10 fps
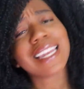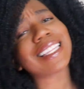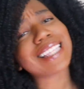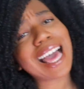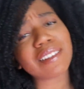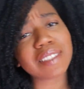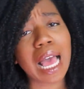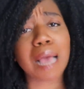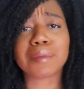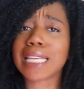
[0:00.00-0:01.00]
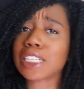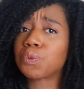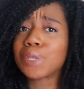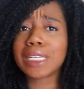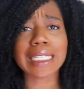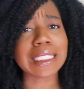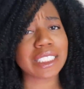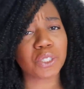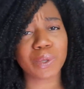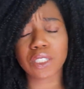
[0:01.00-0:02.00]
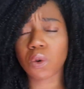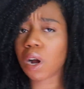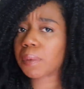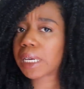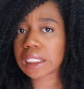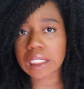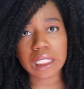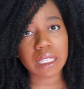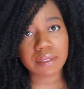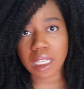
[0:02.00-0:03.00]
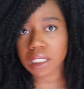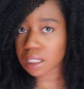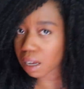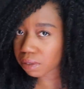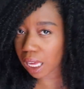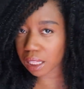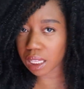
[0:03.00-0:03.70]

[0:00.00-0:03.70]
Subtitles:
And a lot of times that's real easy to ignore because he gives us stuff like